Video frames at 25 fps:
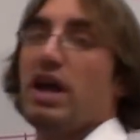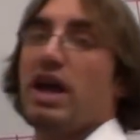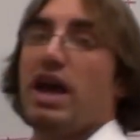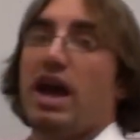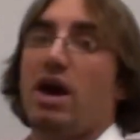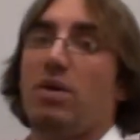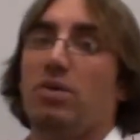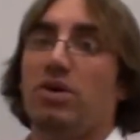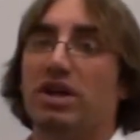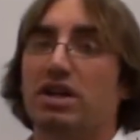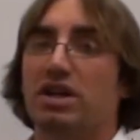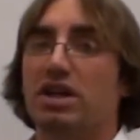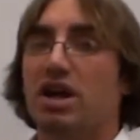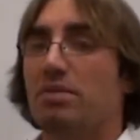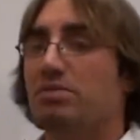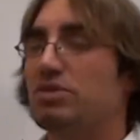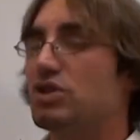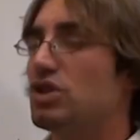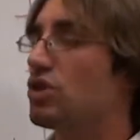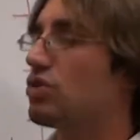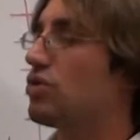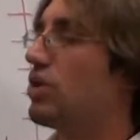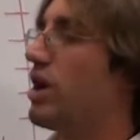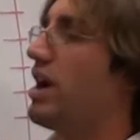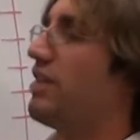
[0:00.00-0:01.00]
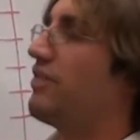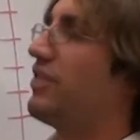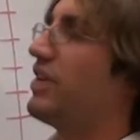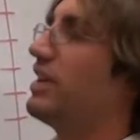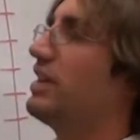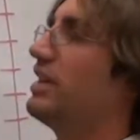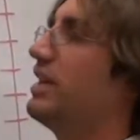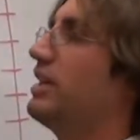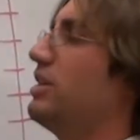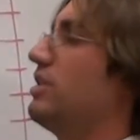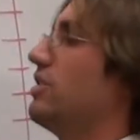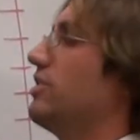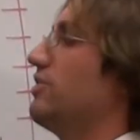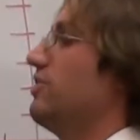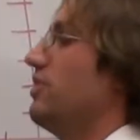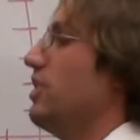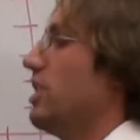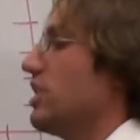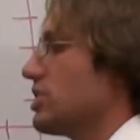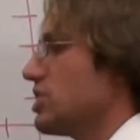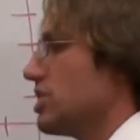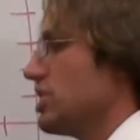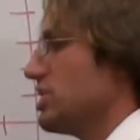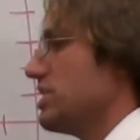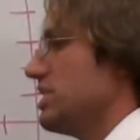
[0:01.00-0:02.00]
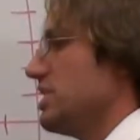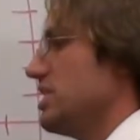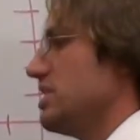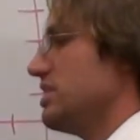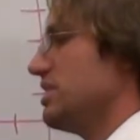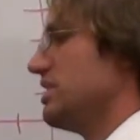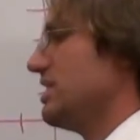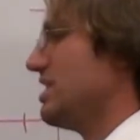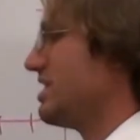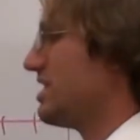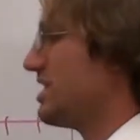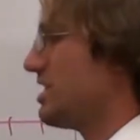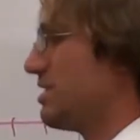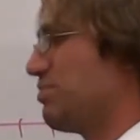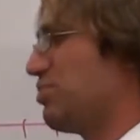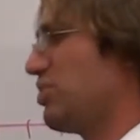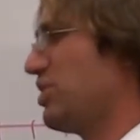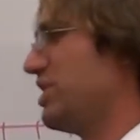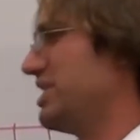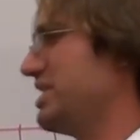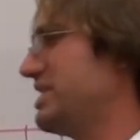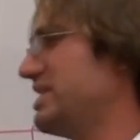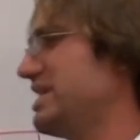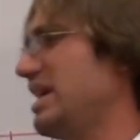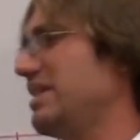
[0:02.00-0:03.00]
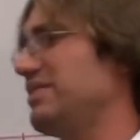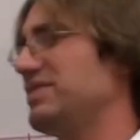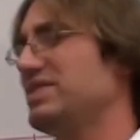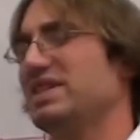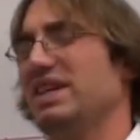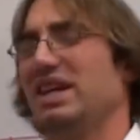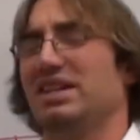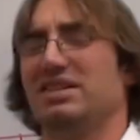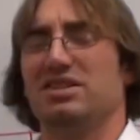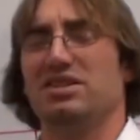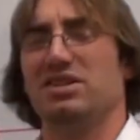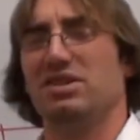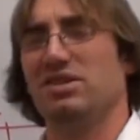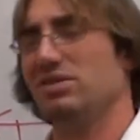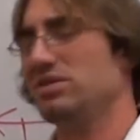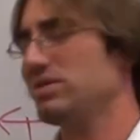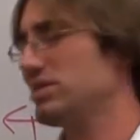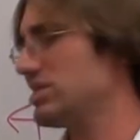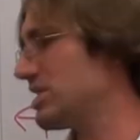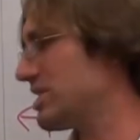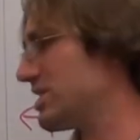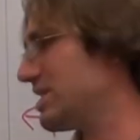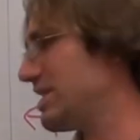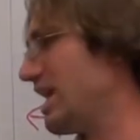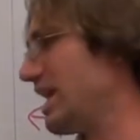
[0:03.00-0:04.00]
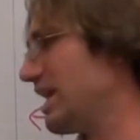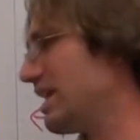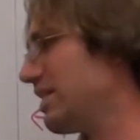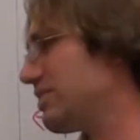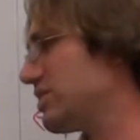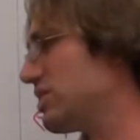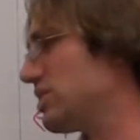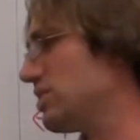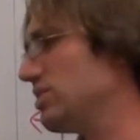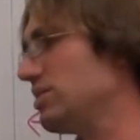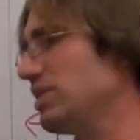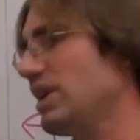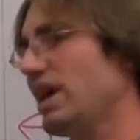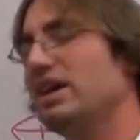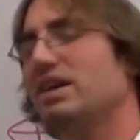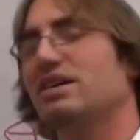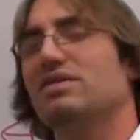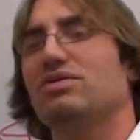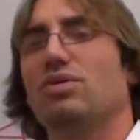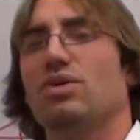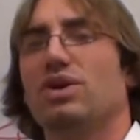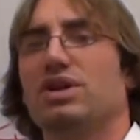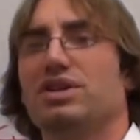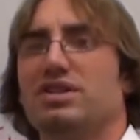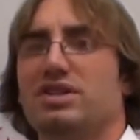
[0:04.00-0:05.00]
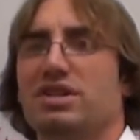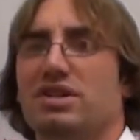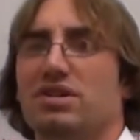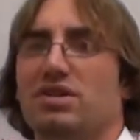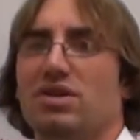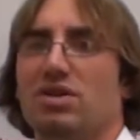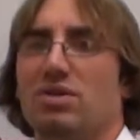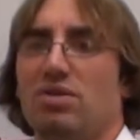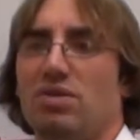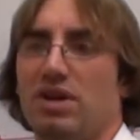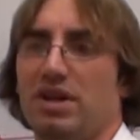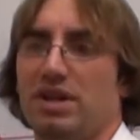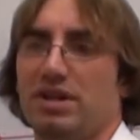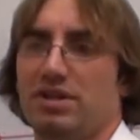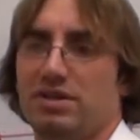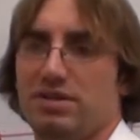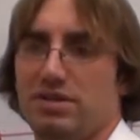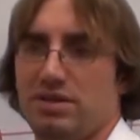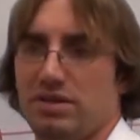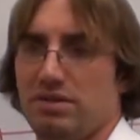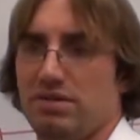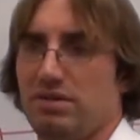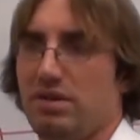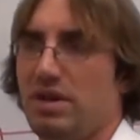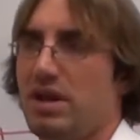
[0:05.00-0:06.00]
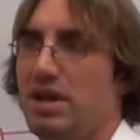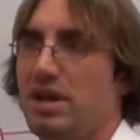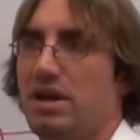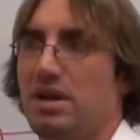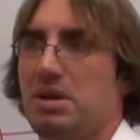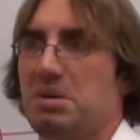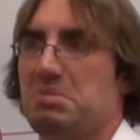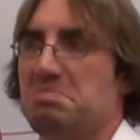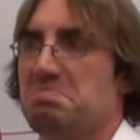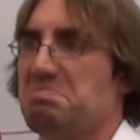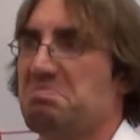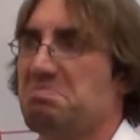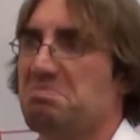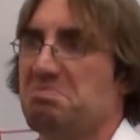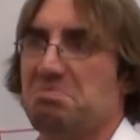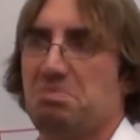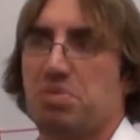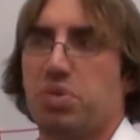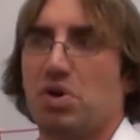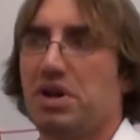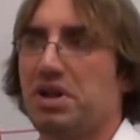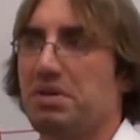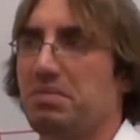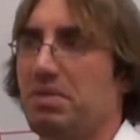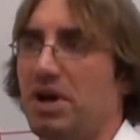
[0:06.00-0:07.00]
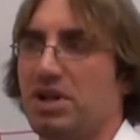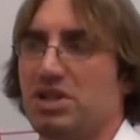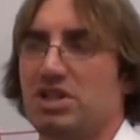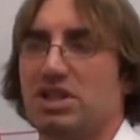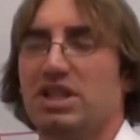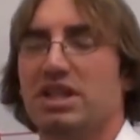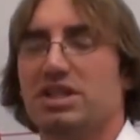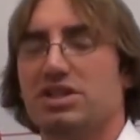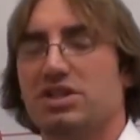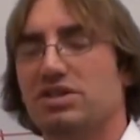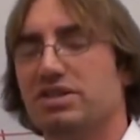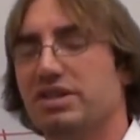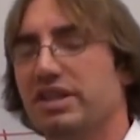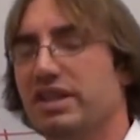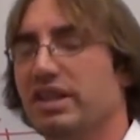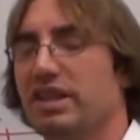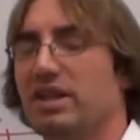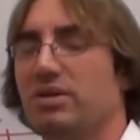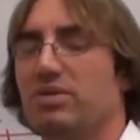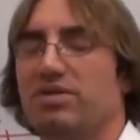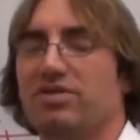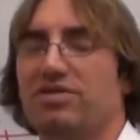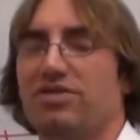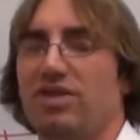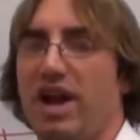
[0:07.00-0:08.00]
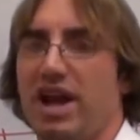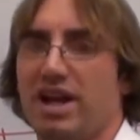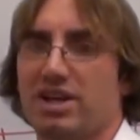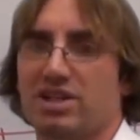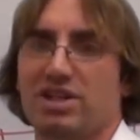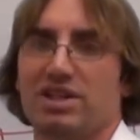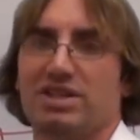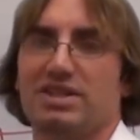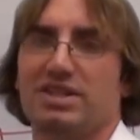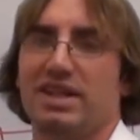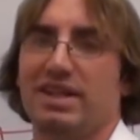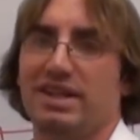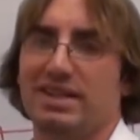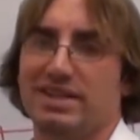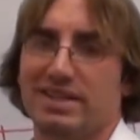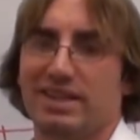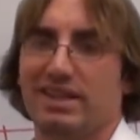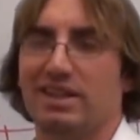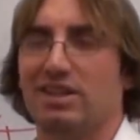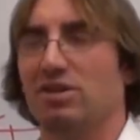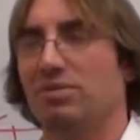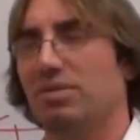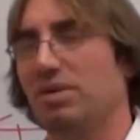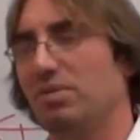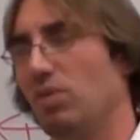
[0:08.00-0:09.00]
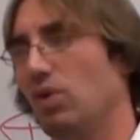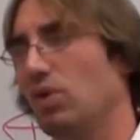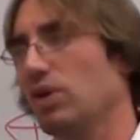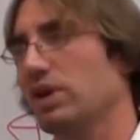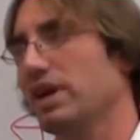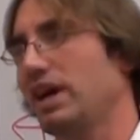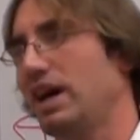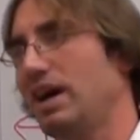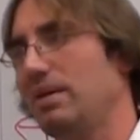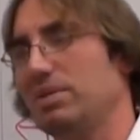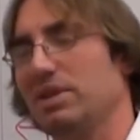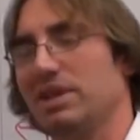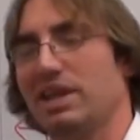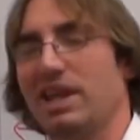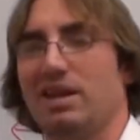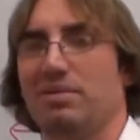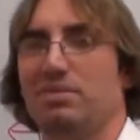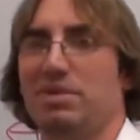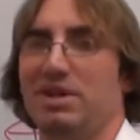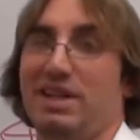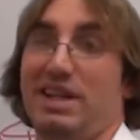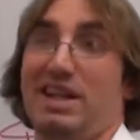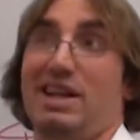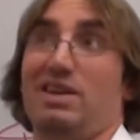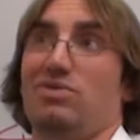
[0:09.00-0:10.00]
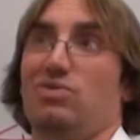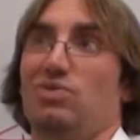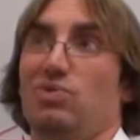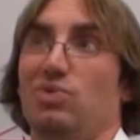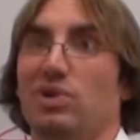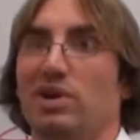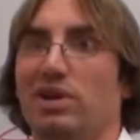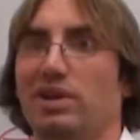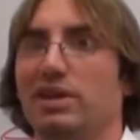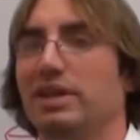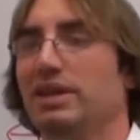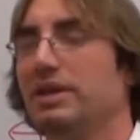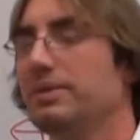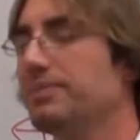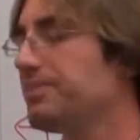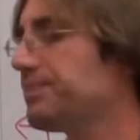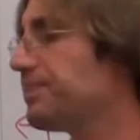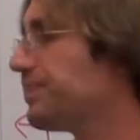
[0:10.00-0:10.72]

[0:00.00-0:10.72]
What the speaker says: And when it comes to graphing linear functions, this is a pretty safe set to use. Just negative 2, negative 1, 0, 1, and 2. Pretty much. Unless you're dealing with fractions, then it's a little bit more complicated, but not really.